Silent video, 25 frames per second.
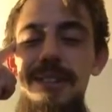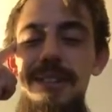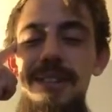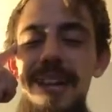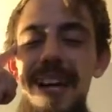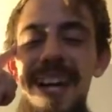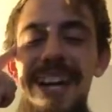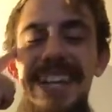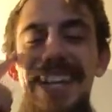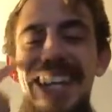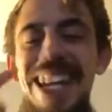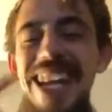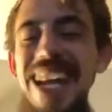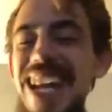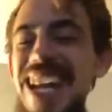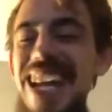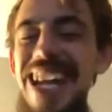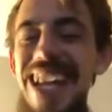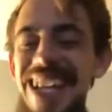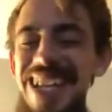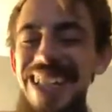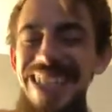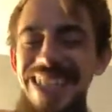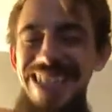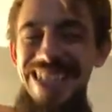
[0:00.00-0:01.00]
I
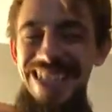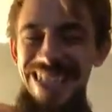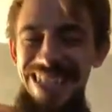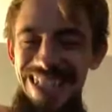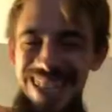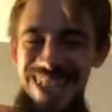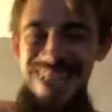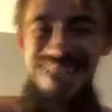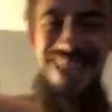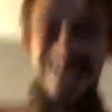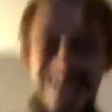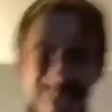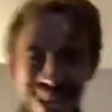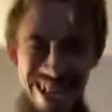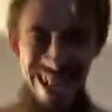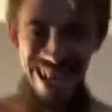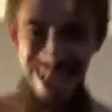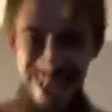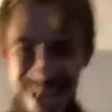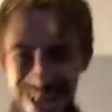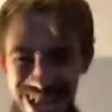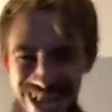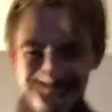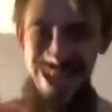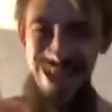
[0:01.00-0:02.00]
can't. Like,
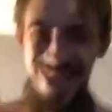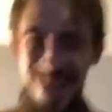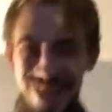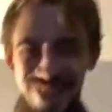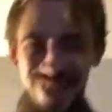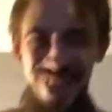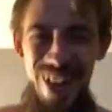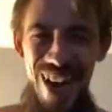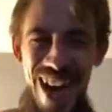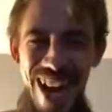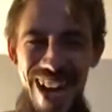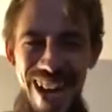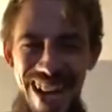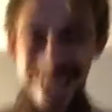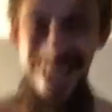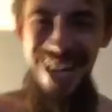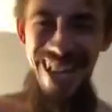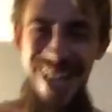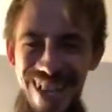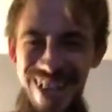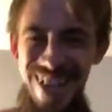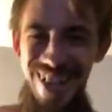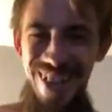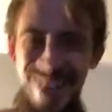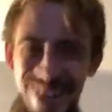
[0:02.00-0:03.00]
it's right
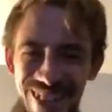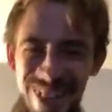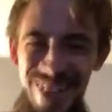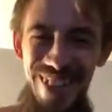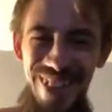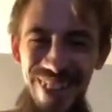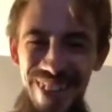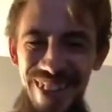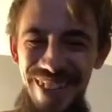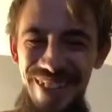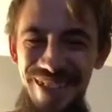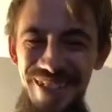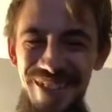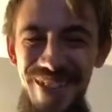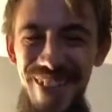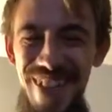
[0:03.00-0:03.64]
here.